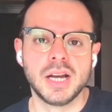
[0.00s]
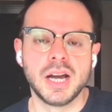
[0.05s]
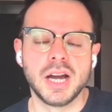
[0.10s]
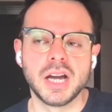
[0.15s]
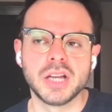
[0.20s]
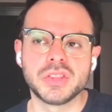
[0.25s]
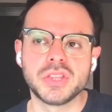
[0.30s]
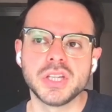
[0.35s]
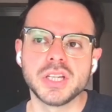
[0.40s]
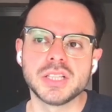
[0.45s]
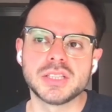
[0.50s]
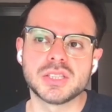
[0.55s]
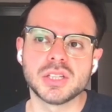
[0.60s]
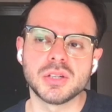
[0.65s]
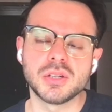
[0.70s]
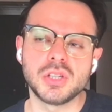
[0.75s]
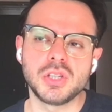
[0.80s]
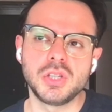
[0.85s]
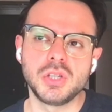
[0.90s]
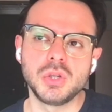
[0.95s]
I think it's a
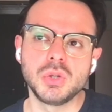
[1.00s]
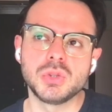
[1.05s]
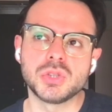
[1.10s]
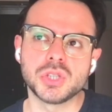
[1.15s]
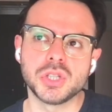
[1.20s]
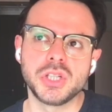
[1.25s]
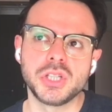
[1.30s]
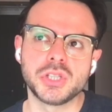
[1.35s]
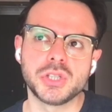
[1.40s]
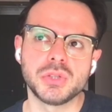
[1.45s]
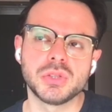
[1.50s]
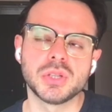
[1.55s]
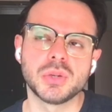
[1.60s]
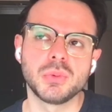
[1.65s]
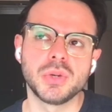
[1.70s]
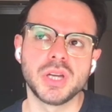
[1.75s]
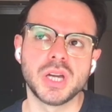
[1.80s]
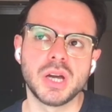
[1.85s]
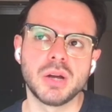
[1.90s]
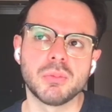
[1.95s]
huge issue that
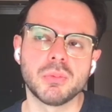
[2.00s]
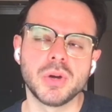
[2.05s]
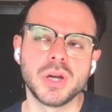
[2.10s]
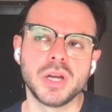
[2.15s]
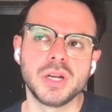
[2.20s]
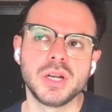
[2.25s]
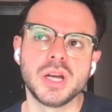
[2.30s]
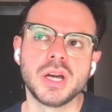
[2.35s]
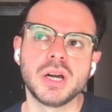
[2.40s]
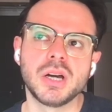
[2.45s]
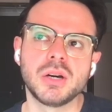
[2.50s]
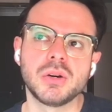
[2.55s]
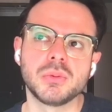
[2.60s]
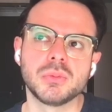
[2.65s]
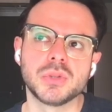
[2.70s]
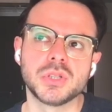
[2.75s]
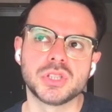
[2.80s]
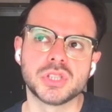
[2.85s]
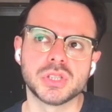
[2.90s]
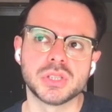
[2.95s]
we have right now,
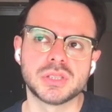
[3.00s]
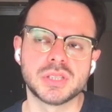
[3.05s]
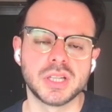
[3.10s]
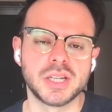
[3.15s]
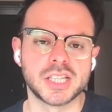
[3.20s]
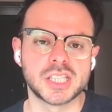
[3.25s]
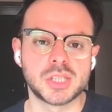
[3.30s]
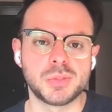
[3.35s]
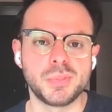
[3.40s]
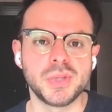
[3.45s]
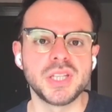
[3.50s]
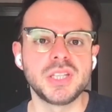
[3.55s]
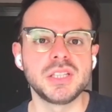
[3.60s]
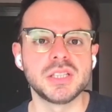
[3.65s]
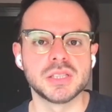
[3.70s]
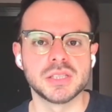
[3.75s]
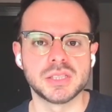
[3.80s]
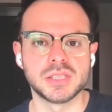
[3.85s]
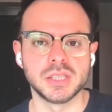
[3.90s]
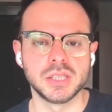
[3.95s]
which is
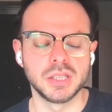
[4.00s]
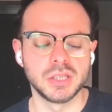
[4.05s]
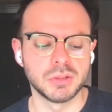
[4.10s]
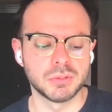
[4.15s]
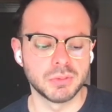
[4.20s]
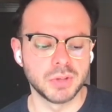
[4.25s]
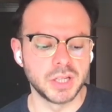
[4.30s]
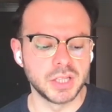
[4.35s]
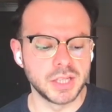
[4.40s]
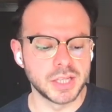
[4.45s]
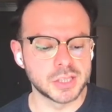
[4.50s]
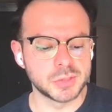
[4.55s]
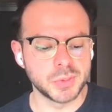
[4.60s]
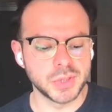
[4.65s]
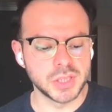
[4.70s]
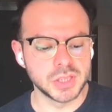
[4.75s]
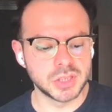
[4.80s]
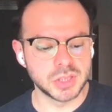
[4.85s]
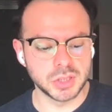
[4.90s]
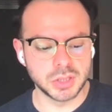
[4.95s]
expediency, right?
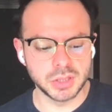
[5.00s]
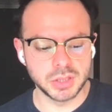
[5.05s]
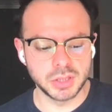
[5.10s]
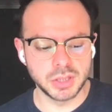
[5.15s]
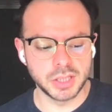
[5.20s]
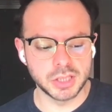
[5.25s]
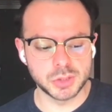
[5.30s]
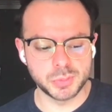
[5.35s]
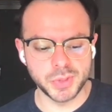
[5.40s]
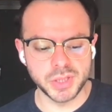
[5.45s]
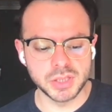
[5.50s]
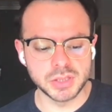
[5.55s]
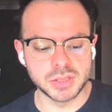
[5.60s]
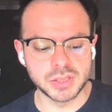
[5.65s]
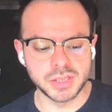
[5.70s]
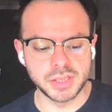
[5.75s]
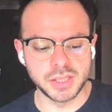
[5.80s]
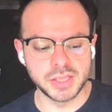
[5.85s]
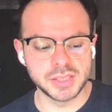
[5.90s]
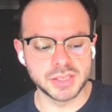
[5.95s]

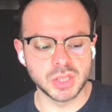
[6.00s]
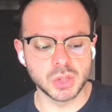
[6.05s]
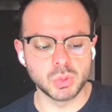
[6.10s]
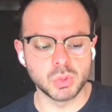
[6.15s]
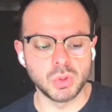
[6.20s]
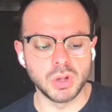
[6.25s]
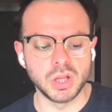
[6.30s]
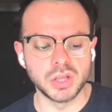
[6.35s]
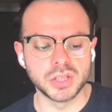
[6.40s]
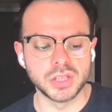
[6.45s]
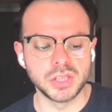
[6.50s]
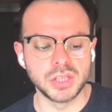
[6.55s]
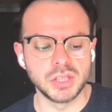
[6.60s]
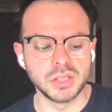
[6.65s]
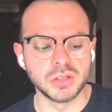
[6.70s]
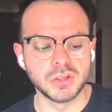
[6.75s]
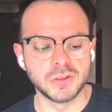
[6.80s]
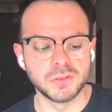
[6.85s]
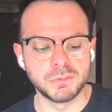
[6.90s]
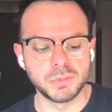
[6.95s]
Expediency is the quality
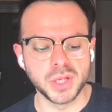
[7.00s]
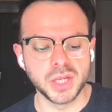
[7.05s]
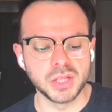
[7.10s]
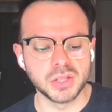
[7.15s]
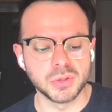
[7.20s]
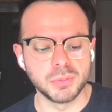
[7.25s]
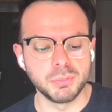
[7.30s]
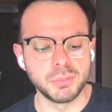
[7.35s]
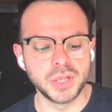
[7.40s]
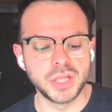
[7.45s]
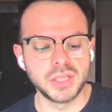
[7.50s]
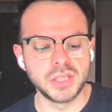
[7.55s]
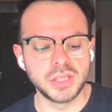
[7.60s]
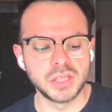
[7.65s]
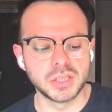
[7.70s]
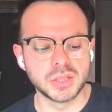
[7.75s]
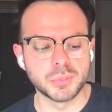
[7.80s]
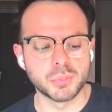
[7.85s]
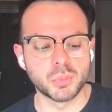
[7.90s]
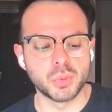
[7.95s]
of being
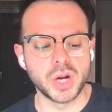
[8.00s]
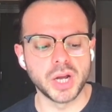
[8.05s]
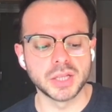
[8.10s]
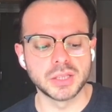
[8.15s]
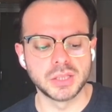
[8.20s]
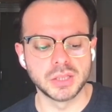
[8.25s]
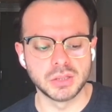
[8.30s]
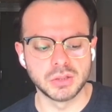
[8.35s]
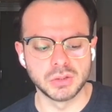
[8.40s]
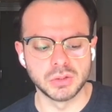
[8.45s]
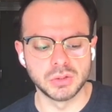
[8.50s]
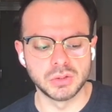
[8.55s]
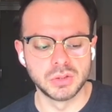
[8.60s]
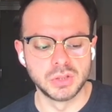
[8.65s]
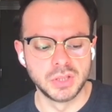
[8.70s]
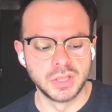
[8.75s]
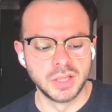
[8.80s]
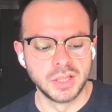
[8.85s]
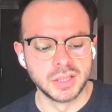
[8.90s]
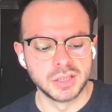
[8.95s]
convenient and practical,
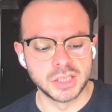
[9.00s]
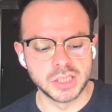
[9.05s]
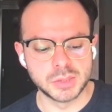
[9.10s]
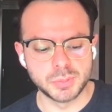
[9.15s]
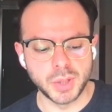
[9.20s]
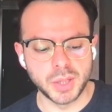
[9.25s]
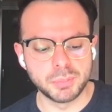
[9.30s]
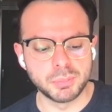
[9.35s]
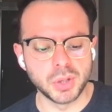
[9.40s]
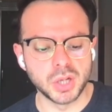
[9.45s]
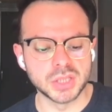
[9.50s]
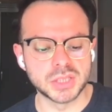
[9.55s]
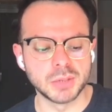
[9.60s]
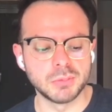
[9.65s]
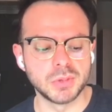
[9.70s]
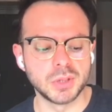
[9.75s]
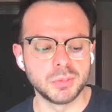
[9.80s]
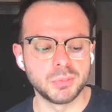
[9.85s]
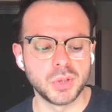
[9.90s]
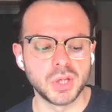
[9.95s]
despite
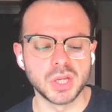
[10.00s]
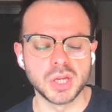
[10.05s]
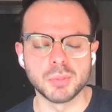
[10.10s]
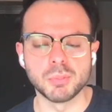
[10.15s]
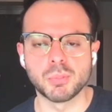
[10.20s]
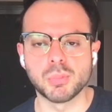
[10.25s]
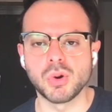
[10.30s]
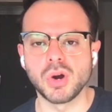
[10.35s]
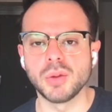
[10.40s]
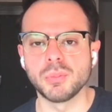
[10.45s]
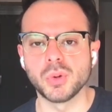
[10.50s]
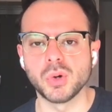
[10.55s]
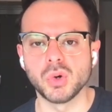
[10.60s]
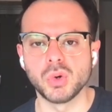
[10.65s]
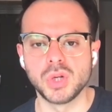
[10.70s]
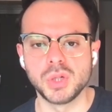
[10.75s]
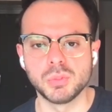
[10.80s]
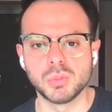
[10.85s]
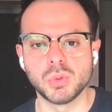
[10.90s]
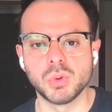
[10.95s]
possibly being improper or
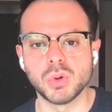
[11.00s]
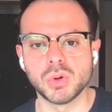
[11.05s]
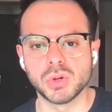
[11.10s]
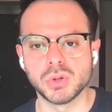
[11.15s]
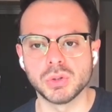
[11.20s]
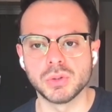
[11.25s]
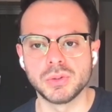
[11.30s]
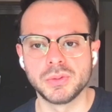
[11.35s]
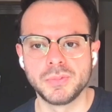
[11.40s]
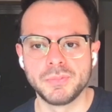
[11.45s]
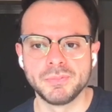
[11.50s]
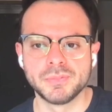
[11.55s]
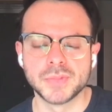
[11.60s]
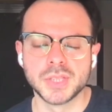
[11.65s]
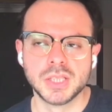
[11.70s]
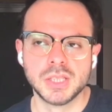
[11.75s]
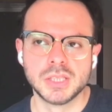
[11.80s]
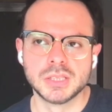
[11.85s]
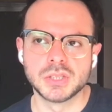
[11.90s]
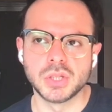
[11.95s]
immoral.
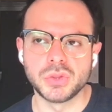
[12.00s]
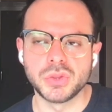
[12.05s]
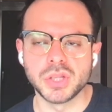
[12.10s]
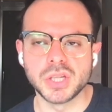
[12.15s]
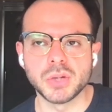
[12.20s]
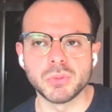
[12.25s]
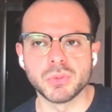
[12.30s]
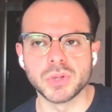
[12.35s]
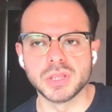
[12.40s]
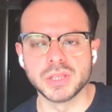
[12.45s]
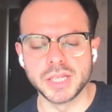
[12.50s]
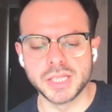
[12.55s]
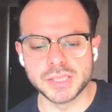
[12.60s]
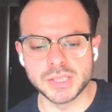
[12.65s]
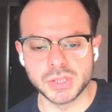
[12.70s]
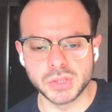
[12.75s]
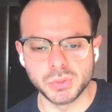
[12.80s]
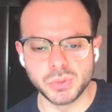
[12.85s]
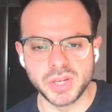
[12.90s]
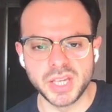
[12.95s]
So I think it relates
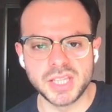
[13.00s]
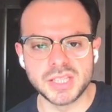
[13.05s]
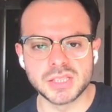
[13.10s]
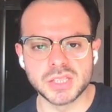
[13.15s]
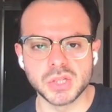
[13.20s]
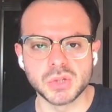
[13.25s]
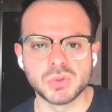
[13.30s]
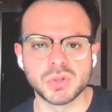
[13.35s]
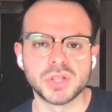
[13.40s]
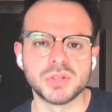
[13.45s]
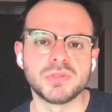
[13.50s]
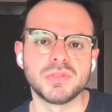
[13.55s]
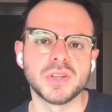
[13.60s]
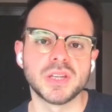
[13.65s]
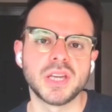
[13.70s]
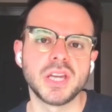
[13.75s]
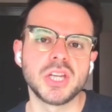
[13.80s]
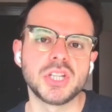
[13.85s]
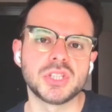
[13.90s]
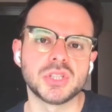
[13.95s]
to instant
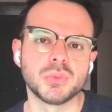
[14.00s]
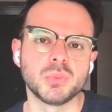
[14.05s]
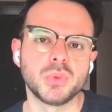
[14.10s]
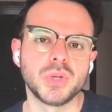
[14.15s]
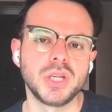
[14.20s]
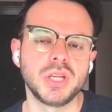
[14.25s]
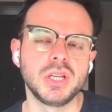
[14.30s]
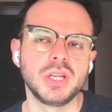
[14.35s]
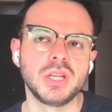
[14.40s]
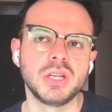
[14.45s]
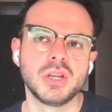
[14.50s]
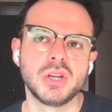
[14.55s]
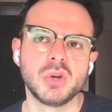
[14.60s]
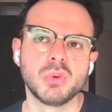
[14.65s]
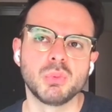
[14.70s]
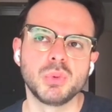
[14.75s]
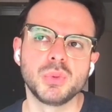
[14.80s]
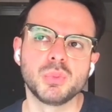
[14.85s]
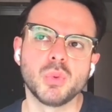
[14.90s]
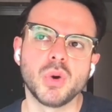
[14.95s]
gratification. We
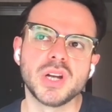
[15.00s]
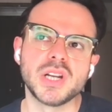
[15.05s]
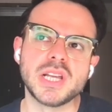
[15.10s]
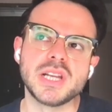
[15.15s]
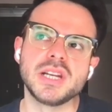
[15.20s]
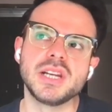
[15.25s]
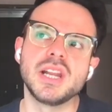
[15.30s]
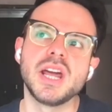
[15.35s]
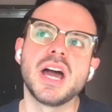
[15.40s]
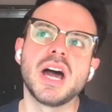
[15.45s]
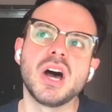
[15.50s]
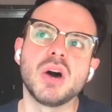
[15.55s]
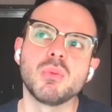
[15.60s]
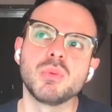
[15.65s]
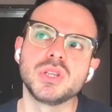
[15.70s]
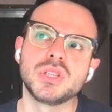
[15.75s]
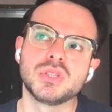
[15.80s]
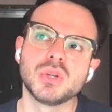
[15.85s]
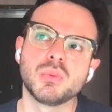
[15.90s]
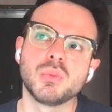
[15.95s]
want it now. We
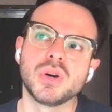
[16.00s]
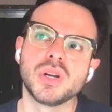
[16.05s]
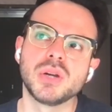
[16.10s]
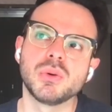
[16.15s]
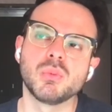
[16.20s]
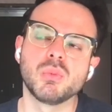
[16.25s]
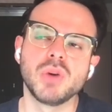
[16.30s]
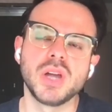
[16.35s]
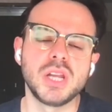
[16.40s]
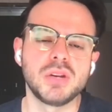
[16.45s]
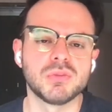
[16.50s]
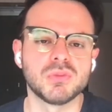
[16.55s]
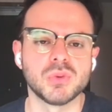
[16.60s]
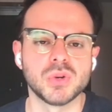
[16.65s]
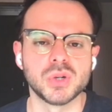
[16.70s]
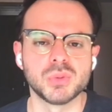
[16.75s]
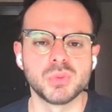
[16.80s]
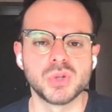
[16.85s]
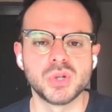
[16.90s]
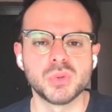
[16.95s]
don't want to wait for
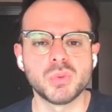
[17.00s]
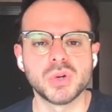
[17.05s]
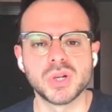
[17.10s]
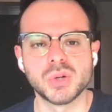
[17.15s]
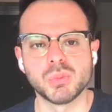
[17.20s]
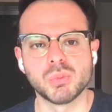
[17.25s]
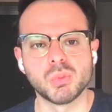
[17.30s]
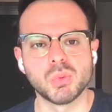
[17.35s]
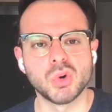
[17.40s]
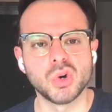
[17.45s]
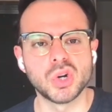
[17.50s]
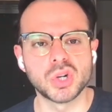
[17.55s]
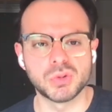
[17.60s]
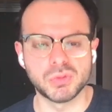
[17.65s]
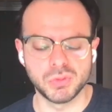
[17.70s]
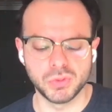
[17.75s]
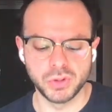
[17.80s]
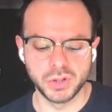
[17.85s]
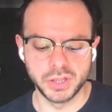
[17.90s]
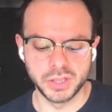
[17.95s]
it. We don't want to work
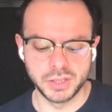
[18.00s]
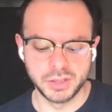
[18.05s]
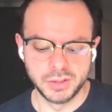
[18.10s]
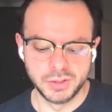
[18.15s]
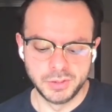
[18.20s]
for it.